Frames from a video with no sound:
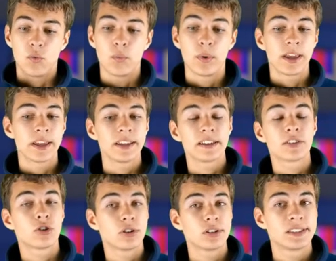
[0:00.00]
we
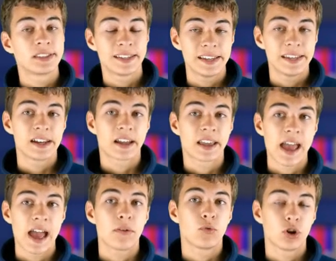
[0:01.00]
could see a
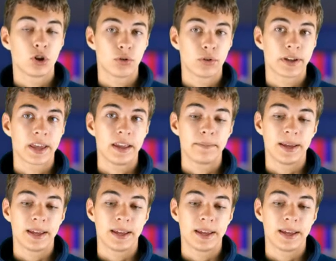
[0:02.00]
Cat 1 hurricane